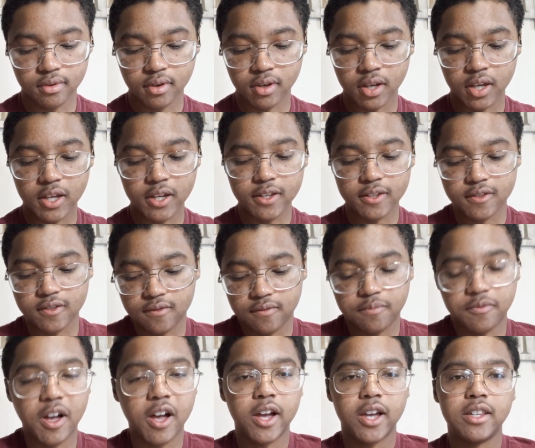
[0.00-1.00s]
he's
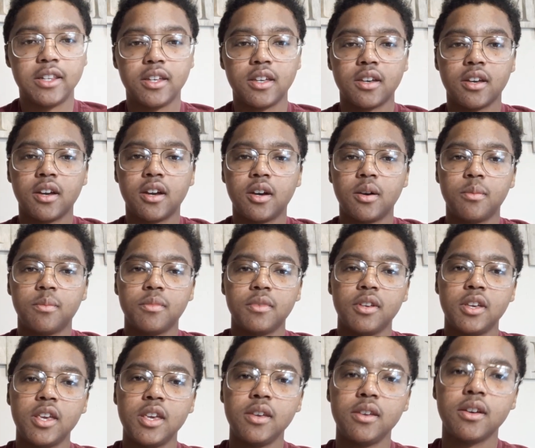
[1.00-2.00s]
fine. Like I'm
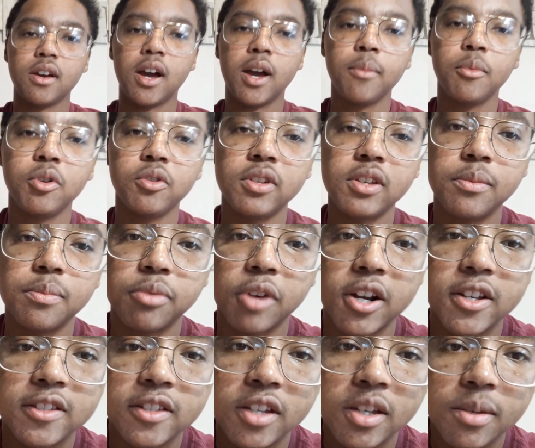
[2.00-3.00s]
only pricing